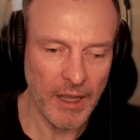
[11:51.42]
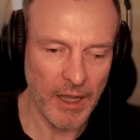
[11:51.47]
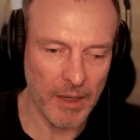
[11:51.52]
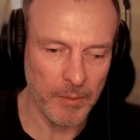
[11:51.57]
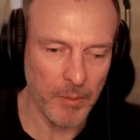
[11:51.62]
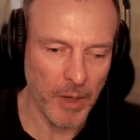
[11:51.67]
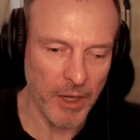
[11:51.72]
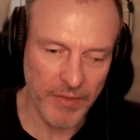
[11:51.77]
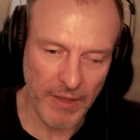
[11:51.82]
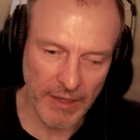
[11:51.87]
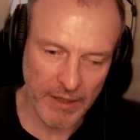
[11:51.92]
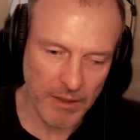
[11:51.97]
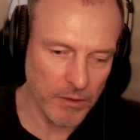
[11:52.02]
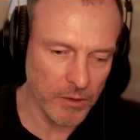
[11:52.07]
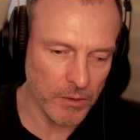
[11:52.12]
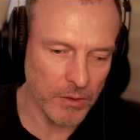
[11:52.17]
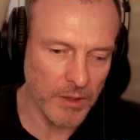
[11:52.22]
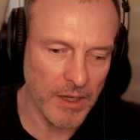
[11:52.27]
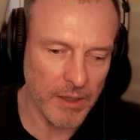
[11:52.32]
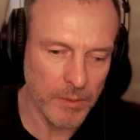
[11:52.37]
and they can
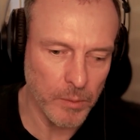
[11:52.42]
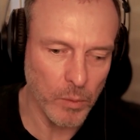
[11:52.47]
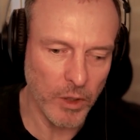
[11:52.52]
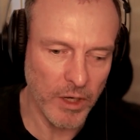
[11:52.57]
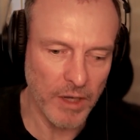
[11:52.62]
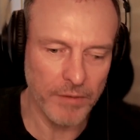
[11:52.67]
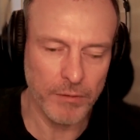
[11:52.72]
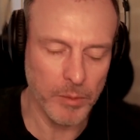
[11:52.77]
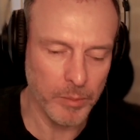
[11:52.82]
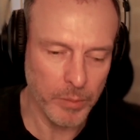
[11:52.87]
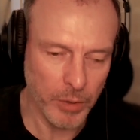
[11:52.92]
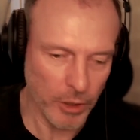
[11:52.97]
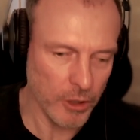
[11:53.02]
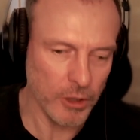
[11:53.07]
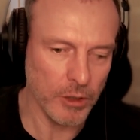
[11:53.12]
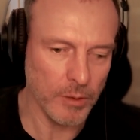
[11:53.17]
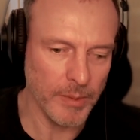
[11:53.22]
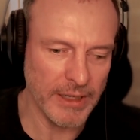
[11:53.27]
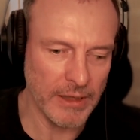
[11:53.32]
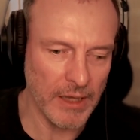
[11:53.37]
do that in whatever
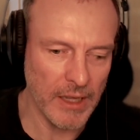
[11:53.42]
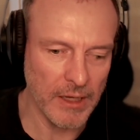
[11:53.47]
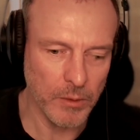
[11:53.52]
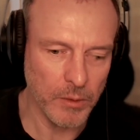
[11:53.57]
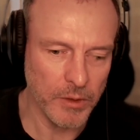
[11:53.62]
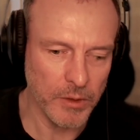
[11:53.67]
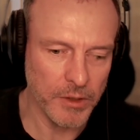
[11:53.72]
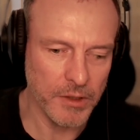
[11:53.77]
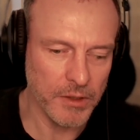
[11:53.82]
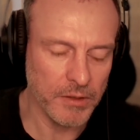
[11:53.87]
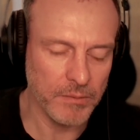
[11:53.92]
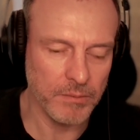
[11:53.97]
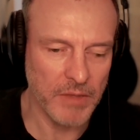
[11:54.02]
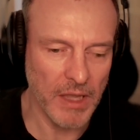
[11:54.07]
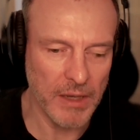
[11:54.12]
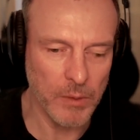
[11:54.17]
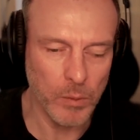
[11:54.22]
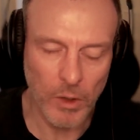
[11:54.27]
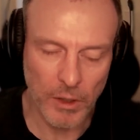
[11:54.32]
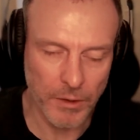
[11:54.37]
programming language they
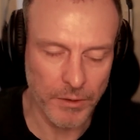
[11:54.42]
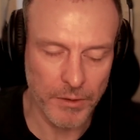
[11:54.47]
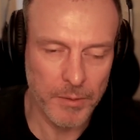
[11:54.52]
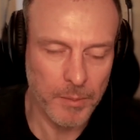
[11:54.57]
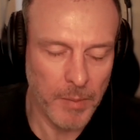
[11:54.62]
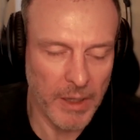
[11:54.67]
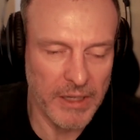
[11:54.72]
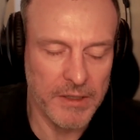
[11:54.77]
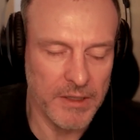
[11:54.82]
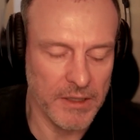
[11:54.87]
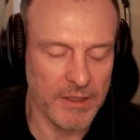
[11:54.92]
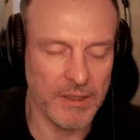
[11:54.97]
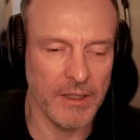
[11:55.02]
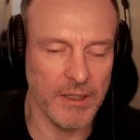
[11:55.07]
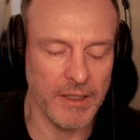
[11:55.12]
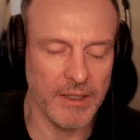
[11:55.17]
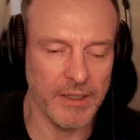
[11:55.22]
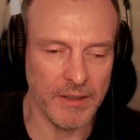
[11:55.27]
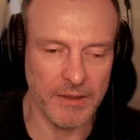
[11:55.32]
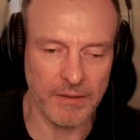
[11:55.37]
want,
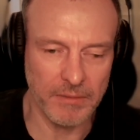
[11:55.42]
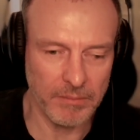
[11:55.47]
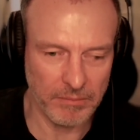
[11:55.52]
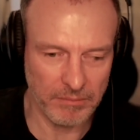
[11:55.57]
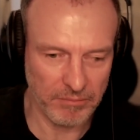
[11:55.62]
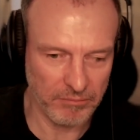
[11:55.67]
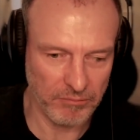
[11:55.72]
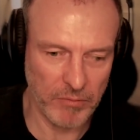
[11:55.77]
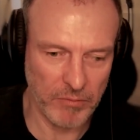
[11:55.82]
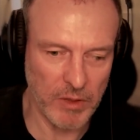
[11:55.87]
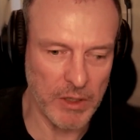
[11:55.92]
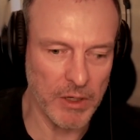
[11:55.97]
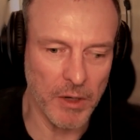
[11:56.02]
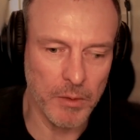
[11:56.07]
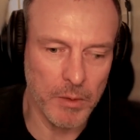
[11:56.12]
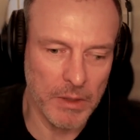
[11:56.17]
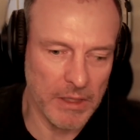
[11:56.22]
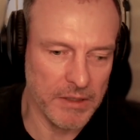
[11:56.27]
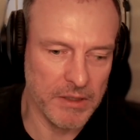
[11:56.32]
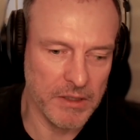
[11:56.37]
basically. You know,
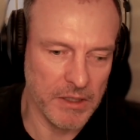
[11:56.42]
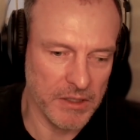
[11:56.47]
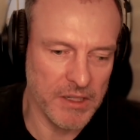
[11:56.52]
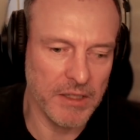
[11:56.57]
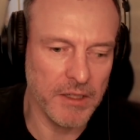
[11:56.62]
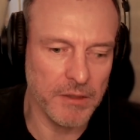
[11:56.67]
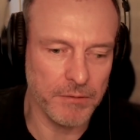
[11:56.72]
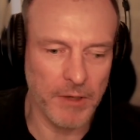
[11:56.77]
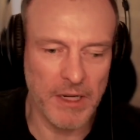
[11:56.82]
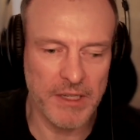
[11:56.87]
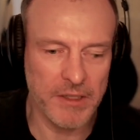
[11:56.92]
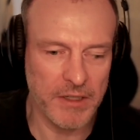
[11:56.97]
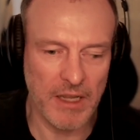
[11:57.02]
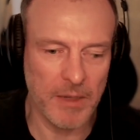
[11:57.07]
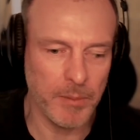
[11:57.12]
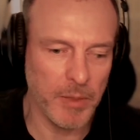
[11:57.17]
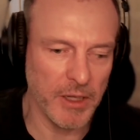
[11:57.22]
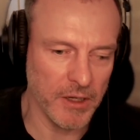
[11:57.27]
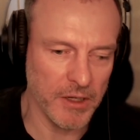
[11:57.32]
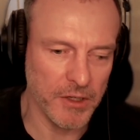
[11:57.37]
it's a set of REST
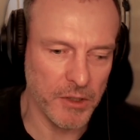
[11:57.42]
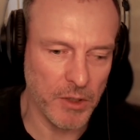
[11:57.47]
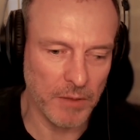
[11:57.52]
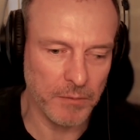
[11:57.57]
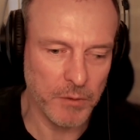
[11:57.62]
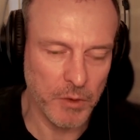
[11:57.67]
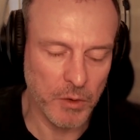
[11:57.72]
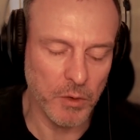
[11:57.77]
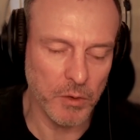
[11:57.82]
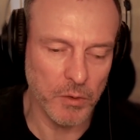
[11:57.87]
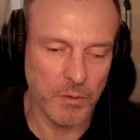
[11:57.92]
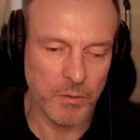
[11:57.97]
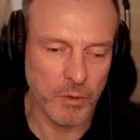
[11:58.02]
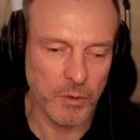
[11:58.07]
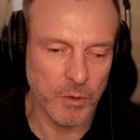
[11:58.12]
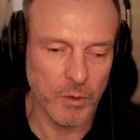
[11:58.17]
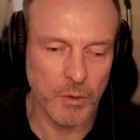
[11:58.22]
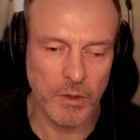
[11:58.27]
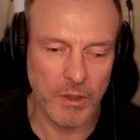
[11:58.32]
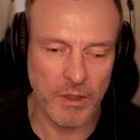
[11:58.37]
APIs you have to call for
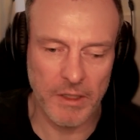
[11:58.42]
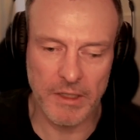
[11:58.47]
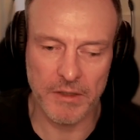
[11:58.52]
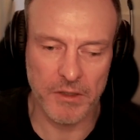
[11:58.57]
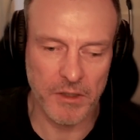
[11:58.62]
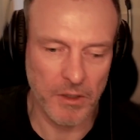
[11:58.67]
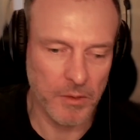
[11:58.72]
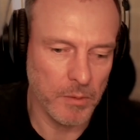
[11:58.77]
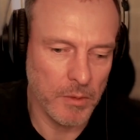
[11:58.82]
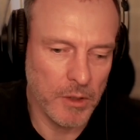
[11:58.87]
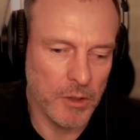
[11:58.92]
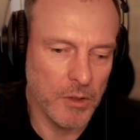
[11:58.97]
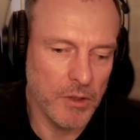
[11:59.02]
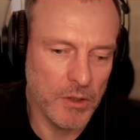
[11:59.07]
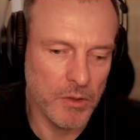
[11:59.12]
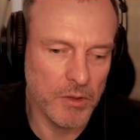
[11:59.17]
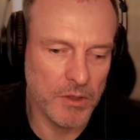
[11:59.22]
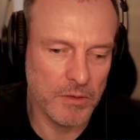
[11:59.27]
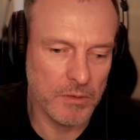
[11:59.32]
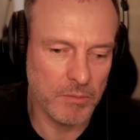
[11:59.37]
Authlete, so you can
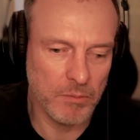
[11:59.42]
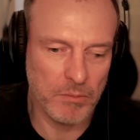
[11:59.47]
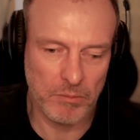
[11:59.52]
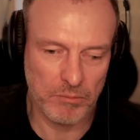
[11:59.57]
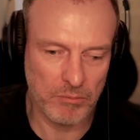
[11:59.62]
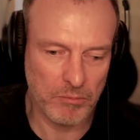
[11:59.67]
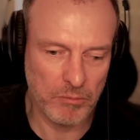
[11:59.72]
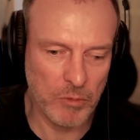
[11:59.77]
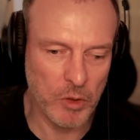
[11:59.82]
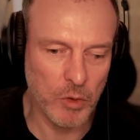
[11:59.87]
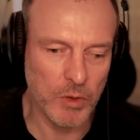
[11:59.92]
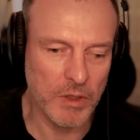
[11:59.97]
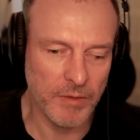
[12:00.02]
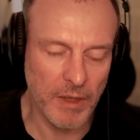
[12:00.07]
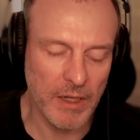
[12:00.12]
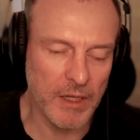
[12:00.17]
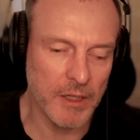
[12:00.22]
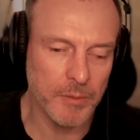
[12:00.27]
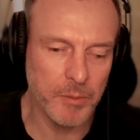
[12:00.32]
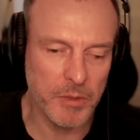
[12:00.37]
use your
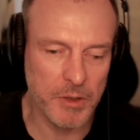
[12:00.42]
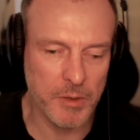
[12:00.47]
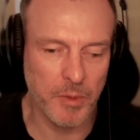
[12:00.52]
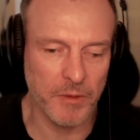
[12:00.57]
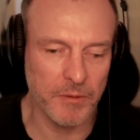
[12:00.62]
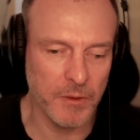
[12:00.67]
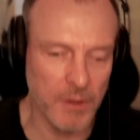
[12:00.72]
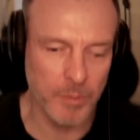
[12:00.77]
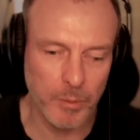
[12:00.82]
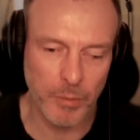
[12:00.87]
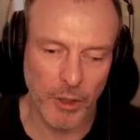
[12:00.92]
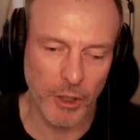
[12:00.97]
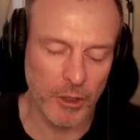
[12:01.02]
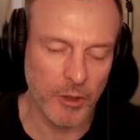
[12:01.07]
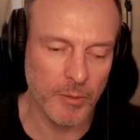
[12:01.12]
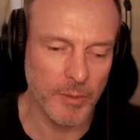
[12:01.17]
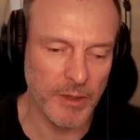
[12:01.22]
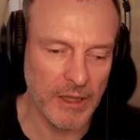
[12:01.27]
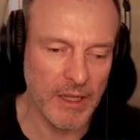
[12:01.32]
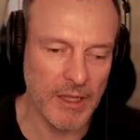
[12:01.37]
developers' preferred
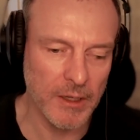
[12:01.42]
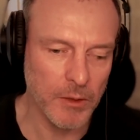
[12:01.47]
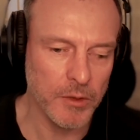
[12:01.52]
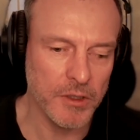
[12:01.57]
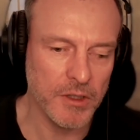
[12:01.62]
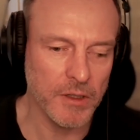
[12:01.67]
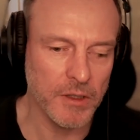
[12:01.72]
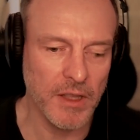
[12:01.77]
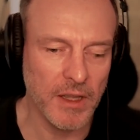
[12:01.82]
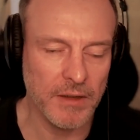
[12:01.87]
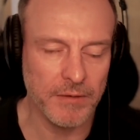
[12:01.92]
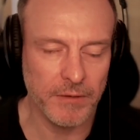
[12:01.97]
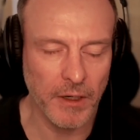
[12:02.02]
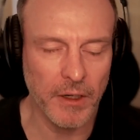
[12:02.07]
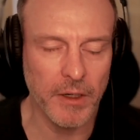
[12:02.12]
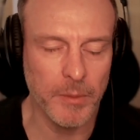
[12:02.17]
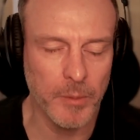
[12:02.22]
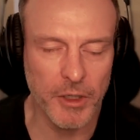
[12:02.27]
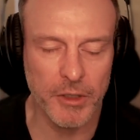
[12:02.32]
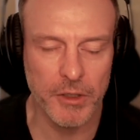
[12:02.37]
programming language that they're
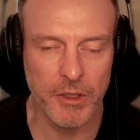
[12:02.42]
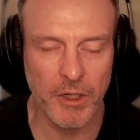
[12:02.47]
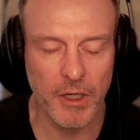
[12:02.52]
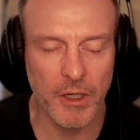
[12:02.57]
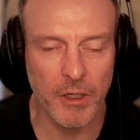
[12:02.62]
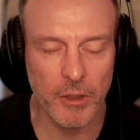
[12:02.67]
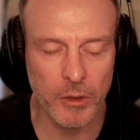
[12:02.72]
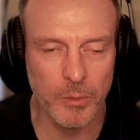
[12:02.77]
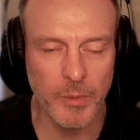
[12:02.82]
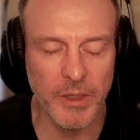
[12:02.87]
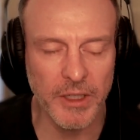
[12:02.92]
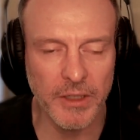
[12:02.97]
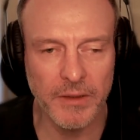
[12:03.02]
very much at home in.